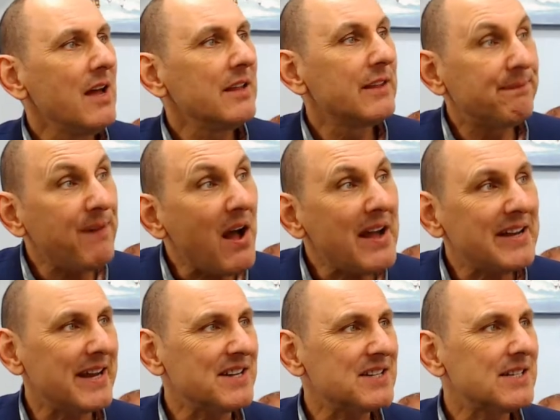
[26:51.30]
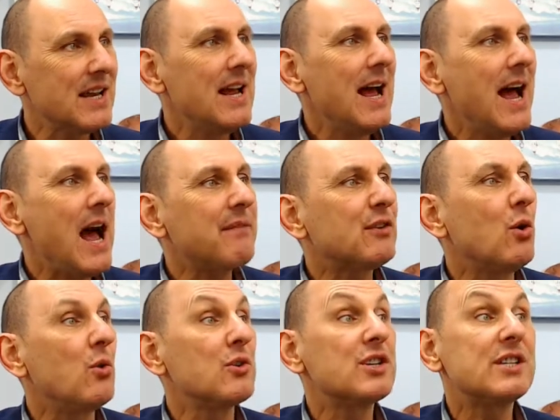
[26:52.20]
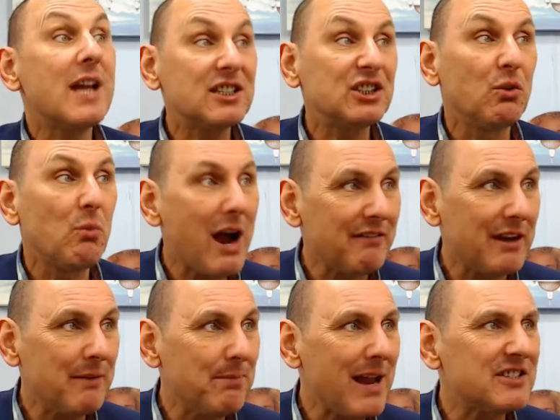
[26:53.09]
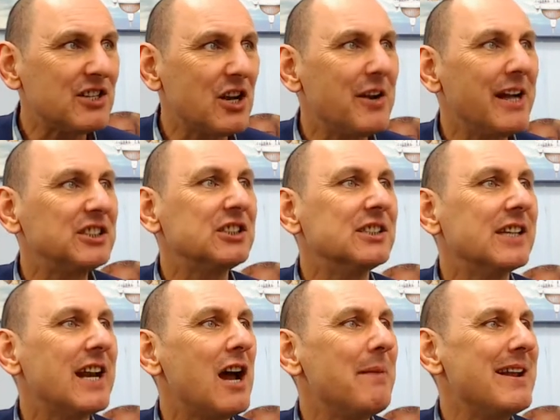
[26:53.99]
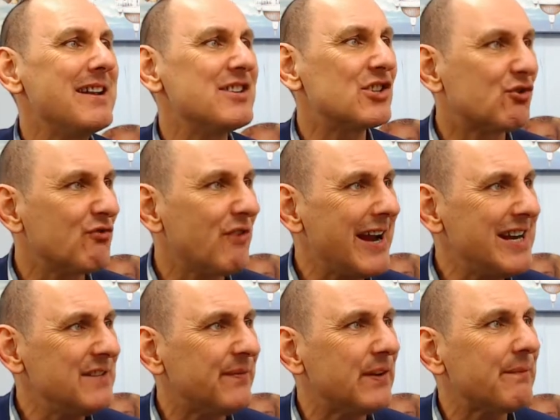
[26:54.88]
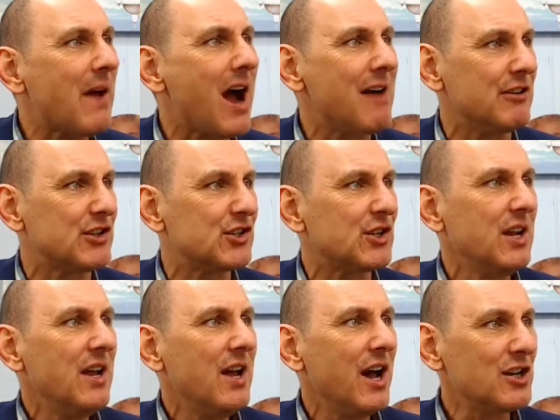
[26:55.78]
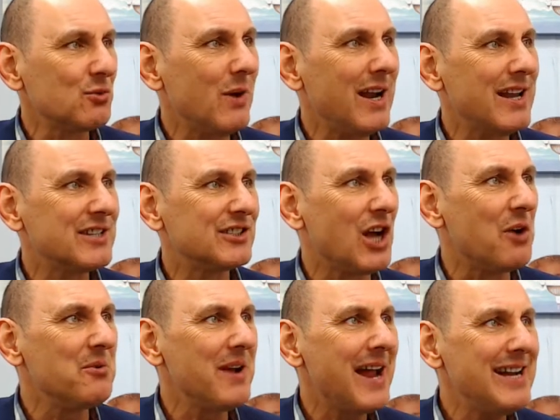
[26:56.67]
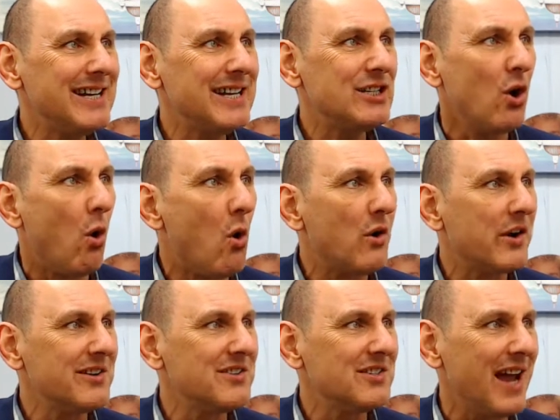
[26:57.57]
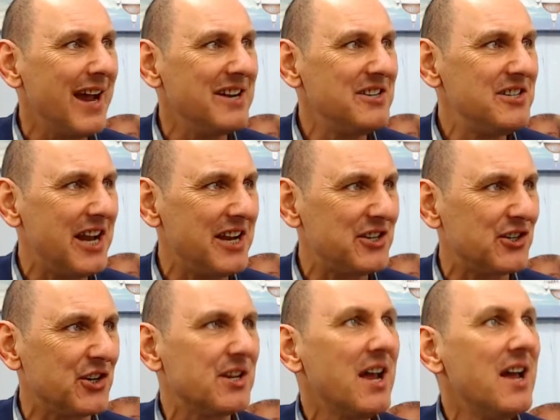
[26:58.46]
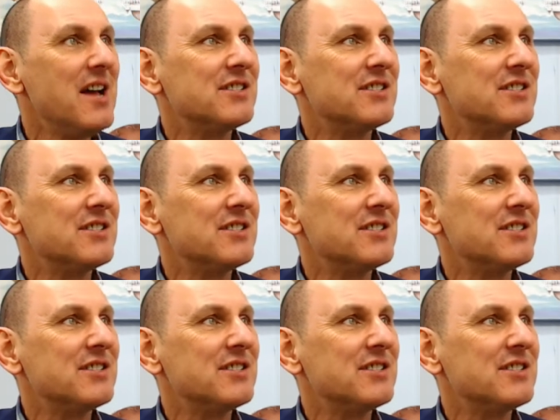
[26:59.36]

The findings have caused such a worry, blood donations are now being screened for the virus, as well as donated organs and tissues.